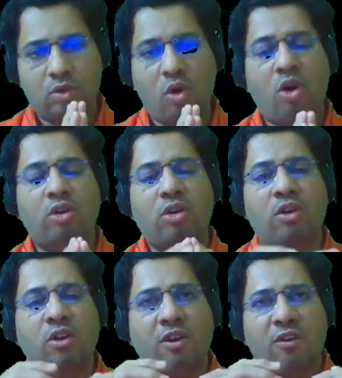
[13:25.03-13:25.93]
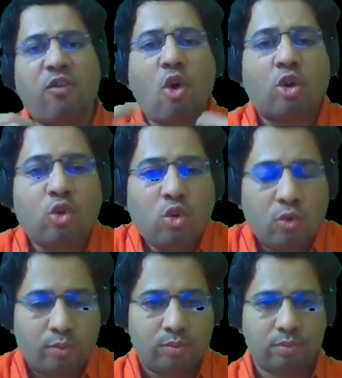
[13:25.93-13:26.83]
or for
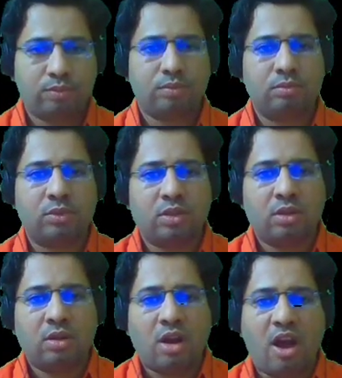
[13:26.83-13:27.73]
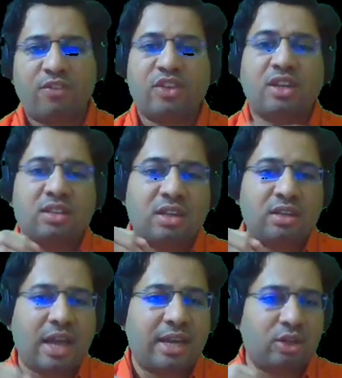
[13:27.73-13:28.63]
whom after the
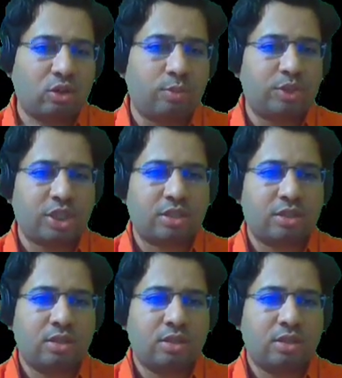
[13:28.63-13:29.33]
direct object.